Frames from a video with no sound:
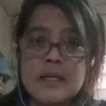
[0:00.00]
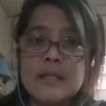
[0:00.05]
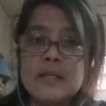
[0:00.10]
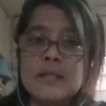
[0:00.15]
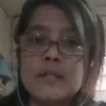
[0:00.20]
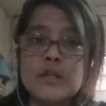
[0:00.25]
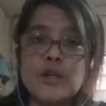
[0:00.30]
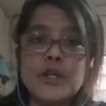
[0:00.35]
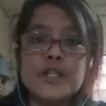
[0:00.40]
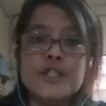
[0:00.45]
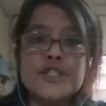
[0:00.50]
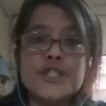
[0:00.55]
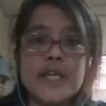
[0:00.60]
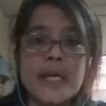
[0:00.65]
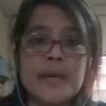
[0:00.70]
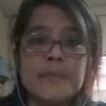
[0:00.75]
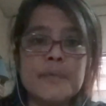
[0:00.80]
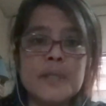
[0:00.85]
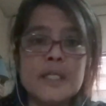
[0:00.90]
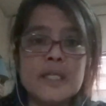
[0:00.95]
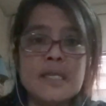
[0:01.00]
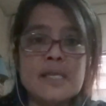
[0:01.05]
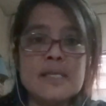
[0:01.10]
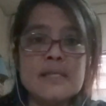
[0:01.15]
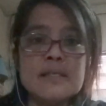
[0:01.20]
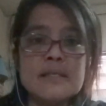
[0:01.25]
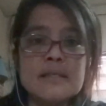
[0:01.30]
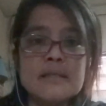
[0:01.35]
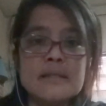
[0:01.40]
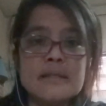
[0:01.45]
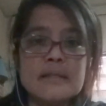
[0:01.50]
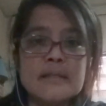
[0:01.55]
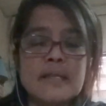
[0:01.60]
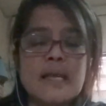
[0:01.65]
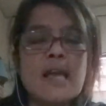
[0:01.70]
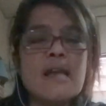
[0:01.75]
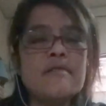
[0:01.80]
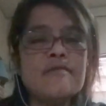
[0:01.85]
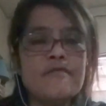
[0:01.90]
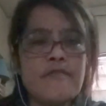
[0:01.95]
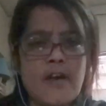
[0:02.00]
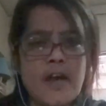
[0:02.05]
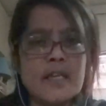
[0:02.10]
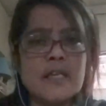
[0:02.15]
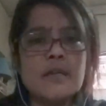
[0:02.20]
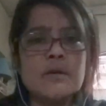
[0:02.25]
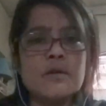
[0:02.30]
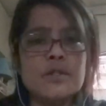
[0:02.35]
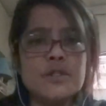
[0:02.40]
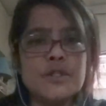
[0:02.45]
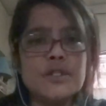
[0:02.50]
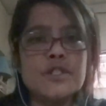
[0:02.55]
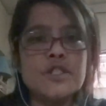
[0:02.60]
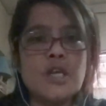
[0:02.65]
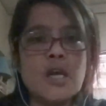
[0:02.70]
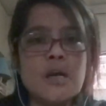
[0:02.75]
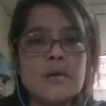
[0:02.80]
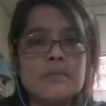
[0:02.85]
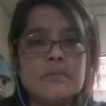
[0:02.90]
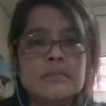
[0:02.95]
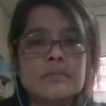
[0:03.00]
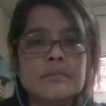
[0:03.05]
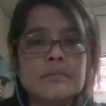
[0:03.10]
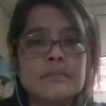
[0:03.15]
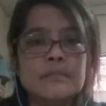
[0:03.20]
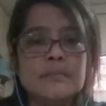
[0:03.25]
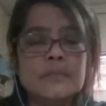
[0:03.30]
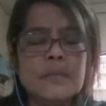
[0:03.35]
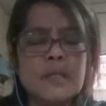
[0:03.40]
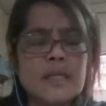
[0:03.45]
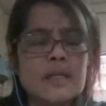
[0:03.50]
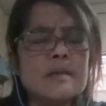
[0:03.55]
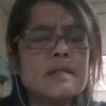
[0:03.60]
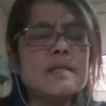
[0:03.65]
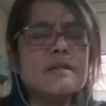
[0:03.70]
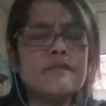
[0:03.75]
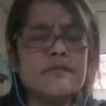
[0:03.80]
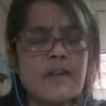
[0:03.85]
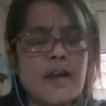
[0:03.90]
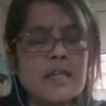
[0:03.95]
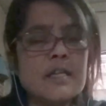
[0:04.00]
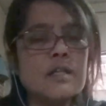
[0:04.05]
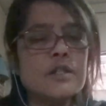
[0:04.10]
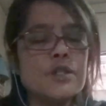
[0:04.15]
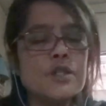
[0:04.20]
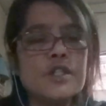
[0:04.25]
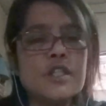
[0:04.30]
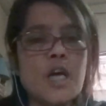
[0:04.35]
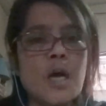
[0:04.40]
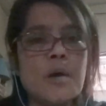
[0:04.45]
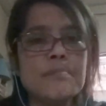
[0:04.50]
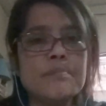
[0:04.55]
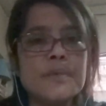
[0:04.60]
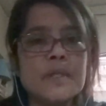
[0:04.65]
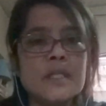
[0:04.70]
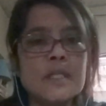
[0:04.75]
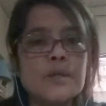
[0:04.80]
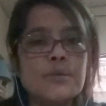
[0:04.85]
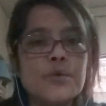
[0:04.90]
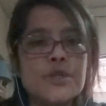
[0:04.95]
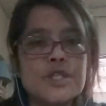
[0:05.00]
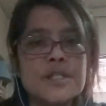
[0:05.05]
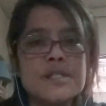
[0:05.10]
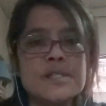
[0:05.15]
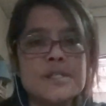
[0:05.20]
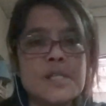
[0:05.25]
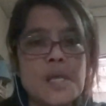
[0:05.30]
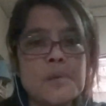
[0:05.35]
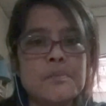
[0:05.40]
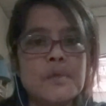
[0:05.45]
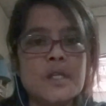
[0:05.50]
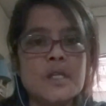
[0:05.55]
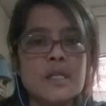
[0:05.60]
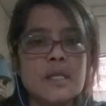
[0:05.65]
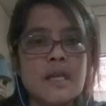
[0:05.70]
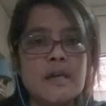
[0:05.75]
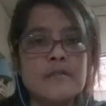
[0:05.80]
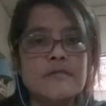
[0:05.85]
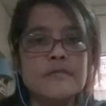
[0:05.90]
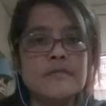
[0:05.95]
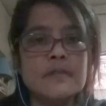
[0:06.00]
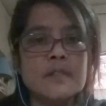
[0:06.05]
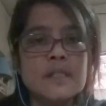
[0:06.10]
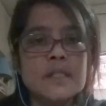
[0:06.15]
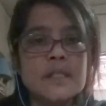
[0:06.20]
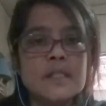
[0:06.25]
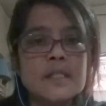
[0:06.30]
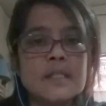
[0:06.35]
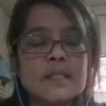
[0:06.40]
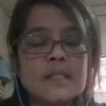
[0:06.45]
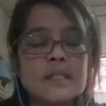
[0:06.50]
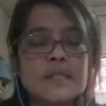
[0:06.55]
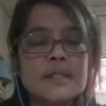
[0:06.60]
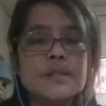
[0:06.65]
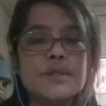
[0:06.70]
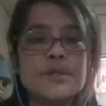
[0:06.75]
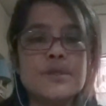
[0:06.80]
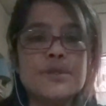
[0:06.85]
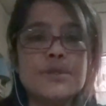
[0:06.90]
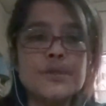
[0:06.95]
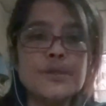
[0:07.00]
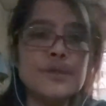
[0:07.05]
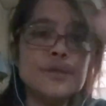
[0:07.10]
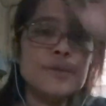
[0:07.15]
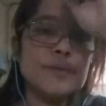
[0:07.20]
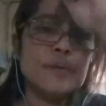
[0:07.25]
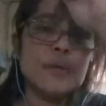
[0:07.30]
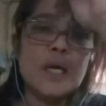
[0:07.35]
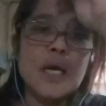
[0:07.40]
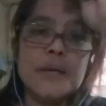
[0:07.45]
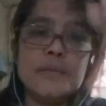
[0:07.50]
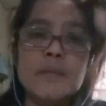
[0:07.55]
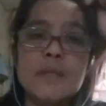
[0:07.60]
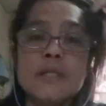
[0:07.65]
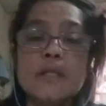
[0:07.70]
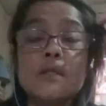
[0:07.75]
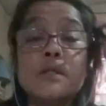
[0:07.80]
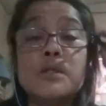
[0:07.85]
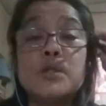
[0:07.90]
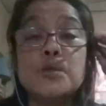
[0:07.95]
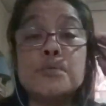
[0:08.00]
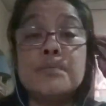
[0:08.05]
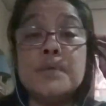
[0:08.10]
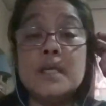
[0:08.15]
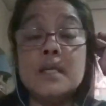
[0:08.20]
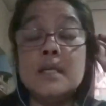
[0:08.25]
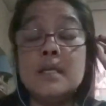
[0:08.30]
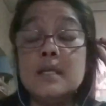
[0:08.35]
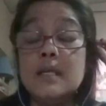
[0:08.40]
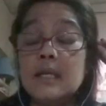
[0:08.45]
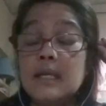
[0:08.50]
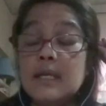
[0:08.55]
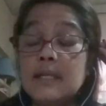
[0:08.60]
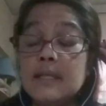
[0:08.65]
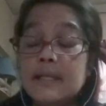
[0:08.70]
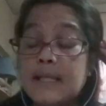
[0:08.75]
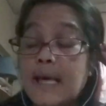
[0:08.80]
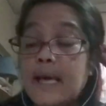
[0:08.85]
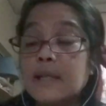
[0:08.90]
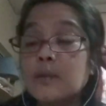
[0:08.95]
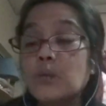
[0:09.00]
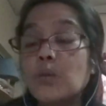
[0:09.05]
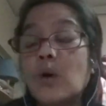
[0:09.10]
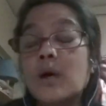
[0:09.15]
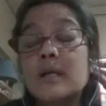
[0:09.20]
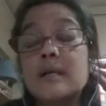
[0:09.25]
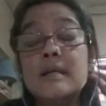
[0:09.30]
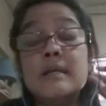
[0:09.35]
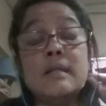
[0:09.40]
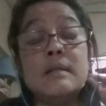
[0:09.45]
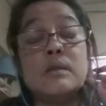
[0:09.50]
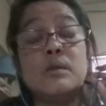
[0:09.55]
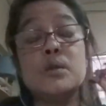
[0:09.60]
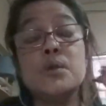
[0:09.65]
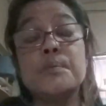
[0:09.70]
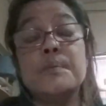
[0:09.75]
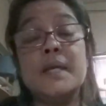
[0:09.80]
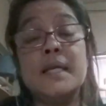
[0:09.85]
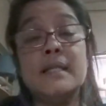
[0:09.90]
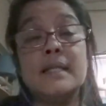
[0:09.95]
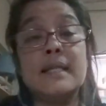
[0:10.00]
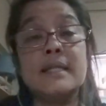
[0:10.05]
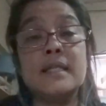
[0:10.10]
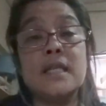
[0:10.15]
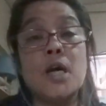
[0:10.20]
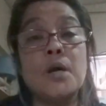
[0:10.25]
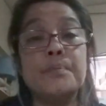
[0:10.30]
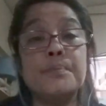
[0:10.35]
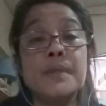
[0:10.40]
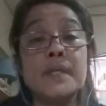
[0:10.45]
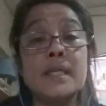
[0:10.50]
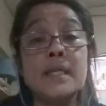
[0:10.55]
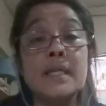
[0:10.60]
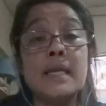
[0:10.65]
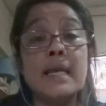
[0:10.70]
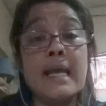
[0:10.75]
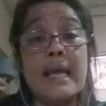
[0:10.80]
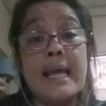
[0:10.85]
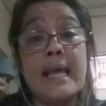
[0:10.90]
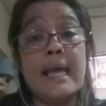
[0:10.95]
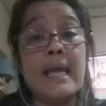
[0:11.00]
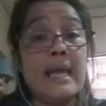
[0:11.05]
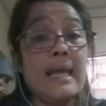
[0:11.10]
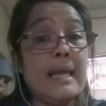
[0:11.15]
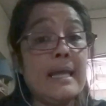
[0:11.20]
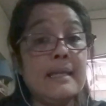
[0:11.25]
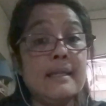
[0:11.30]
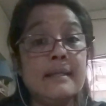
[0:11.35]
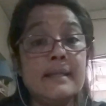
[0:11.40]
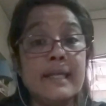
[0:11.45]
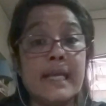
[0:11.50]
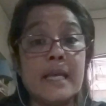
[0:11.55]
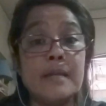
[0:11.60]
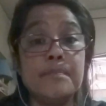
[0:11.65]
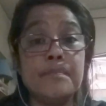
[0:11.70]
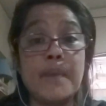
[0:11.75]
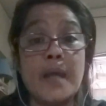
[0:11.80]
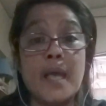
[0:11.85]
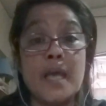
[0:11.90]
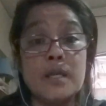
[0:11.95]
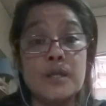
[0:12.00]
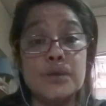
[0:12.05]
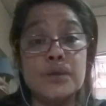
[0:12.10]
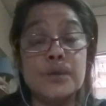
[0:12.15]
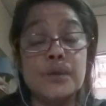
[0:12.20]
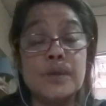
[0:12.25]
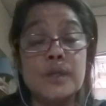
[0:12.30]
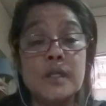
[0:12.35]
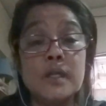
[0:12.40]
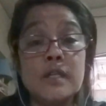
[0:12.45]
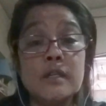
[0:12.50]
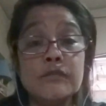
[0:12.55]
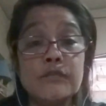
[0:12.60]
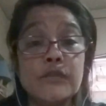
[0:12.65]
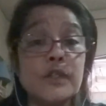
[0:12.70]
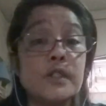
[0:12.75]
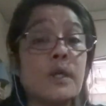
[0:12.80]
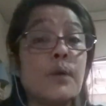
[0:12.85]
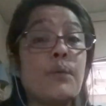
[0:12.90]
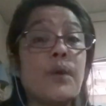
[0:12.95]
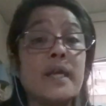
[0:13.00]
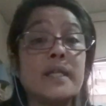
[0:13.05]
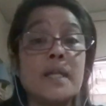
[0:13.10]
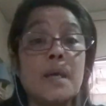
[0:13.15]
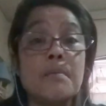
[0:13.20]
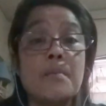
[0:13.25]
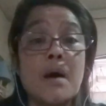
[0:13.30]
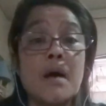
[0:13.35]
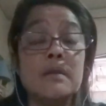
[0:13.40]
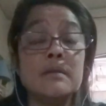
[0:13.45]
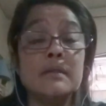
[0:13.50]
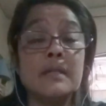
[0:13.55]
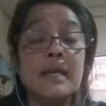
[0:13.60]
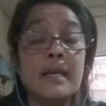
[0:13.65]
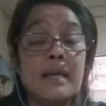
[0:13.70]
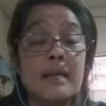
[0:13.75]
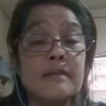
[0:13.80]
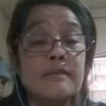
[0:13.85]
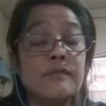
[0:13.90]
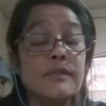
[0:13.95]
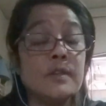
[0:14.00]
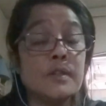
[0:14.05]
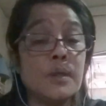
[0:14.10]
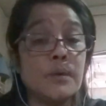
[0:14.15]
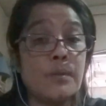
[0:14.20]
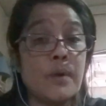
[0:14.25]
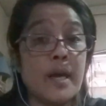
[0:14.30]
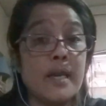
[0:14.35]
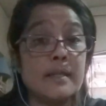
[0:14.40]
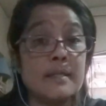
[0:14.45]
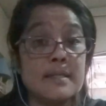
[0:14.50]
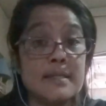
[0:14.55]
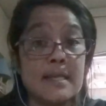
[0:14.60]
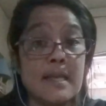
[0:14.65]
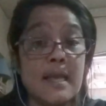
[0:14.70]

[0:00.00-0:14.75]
learn Japanese and find a good job. Find a good company which is stable enough to be in that company and can pay you for the right amount and for the right